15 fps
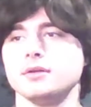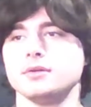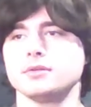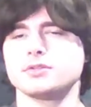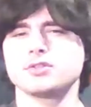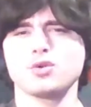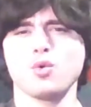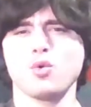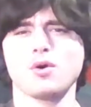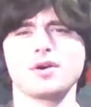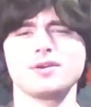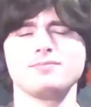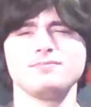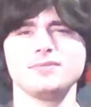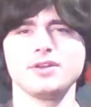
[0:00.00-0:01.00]

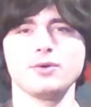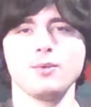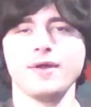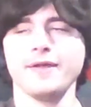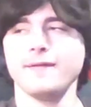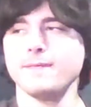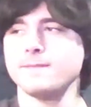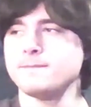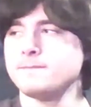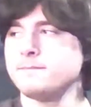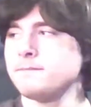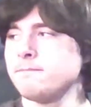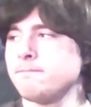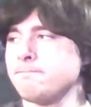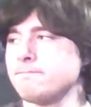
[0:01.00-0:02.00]
tour, in a way.
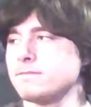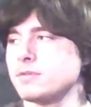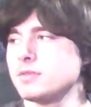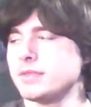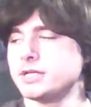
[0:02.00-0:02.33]
They